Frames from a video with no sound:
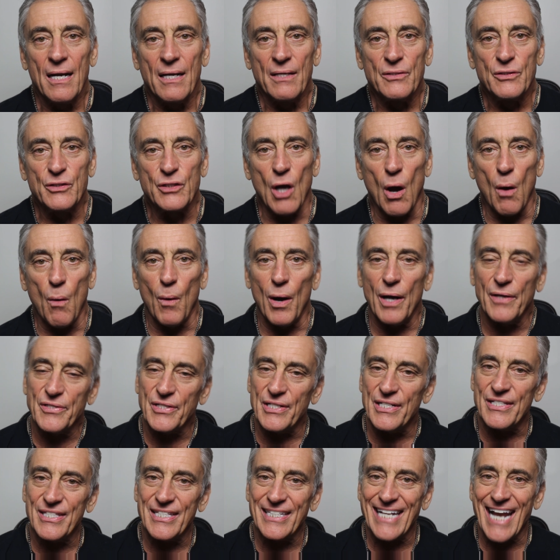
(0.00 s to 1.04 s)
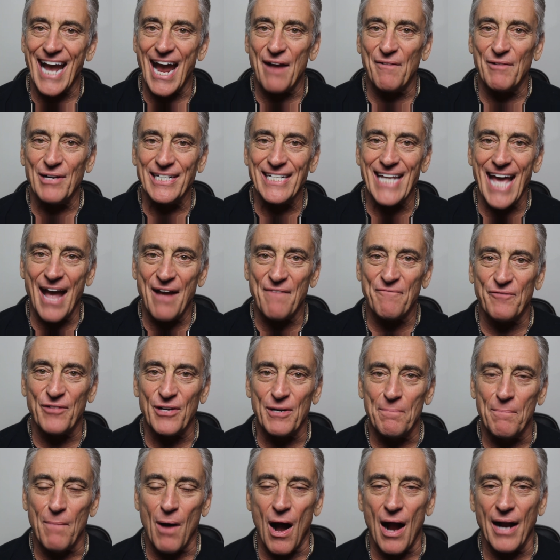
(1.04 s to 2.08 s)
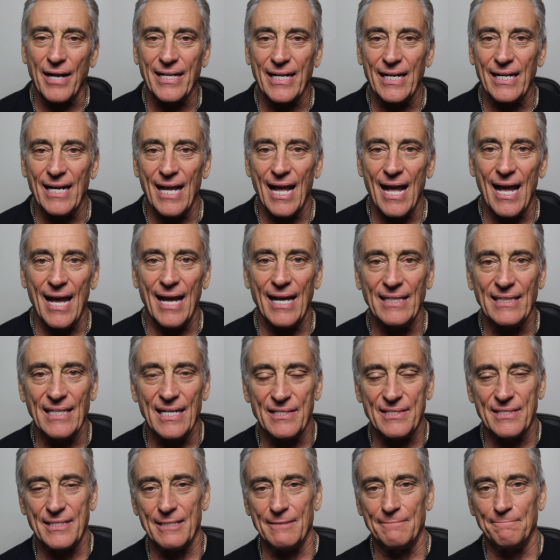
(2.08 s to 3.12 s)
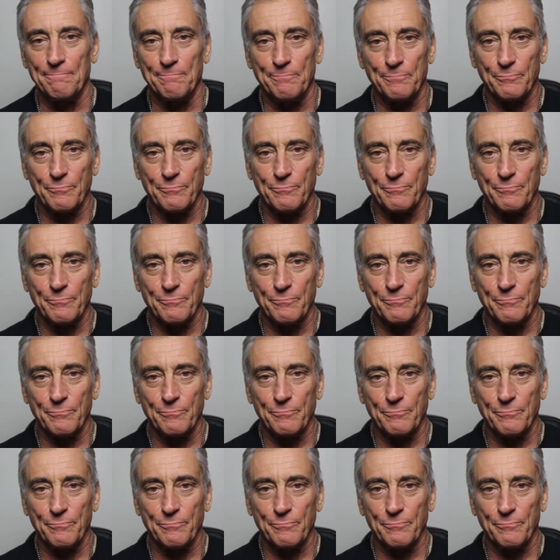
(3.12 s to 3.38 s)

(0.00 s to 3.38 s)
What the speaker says: So it wasn't a scary day for the market. Hey, listen.